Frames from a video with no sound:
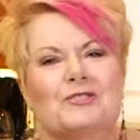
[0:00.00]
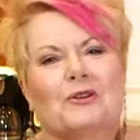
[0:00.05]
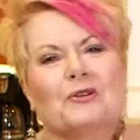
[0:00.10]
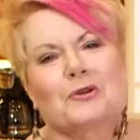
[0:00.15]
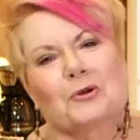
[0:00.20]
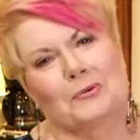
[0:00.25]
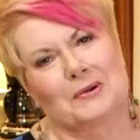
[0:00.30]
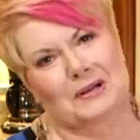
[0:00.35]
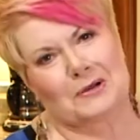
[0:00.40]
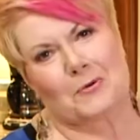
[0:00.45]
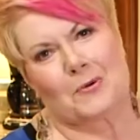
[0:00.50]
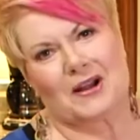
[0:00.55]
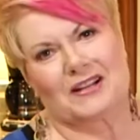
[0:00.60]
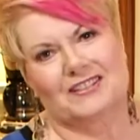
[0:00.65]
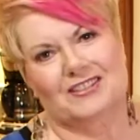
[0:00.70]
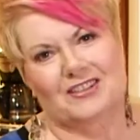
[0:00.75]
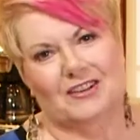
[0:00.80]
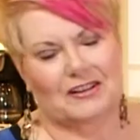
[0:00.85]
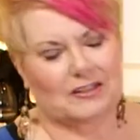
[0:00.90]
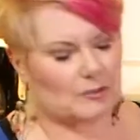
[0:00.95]
don't go in a
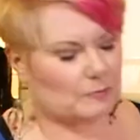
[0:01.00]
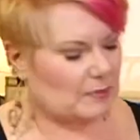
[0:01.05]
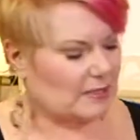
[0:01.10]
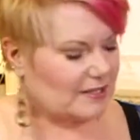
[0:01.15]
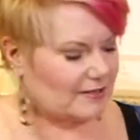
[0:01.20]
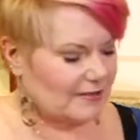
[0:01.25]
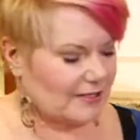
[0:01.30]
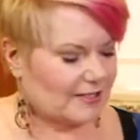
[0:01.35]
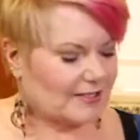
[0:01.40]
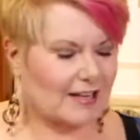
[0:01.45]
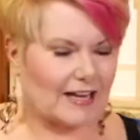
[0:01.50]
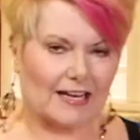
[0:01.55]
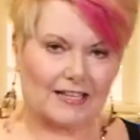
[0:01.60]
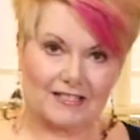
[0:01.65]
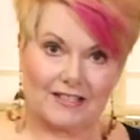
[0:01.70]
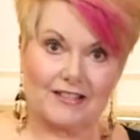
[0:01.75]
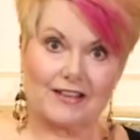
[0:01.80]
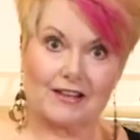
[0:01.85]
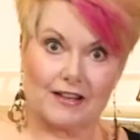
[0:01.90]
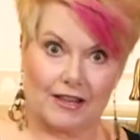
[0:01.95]
white sauce, but in this
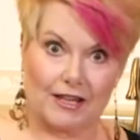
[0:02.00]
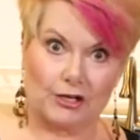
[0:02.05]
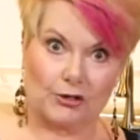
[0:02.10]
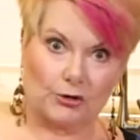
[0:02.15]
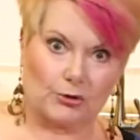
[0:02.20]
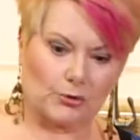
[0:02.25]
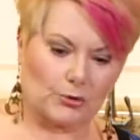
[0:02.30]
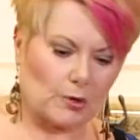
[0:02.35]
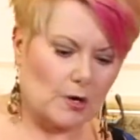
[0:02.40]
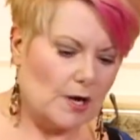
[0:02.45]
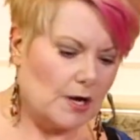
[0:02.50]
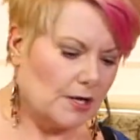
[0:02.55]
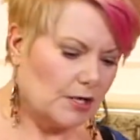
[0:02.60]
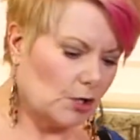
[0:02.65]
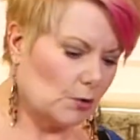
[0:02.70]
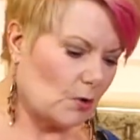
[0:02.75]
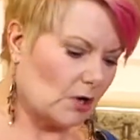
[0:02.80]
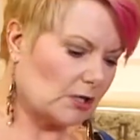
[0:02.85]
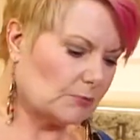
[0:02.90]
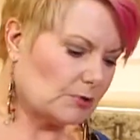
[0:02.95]
case, they do.
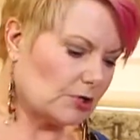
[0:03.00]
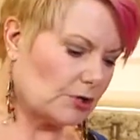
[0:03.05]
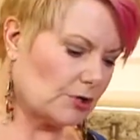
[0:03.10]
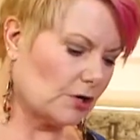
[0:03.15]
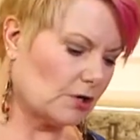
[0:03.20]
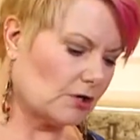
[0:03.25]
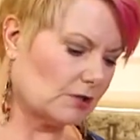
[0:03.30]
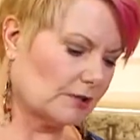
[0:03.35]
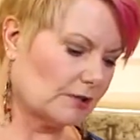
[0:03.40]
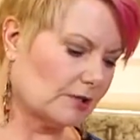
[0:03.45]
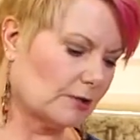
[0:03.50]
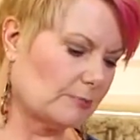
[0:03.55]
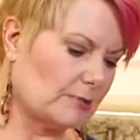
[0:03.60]
You want them to cook a little